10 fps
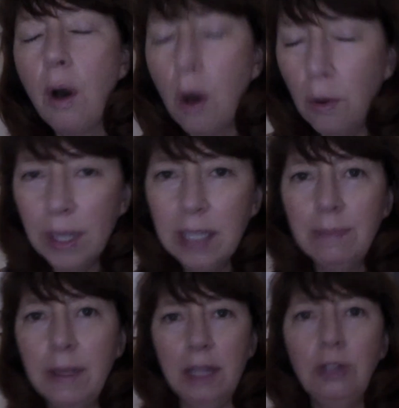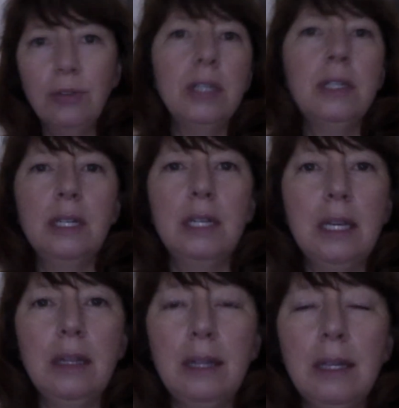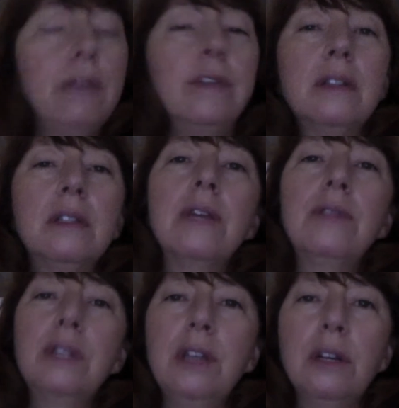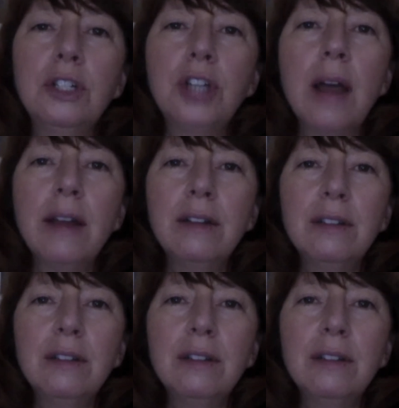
always been interested in healing, even since I was a young child.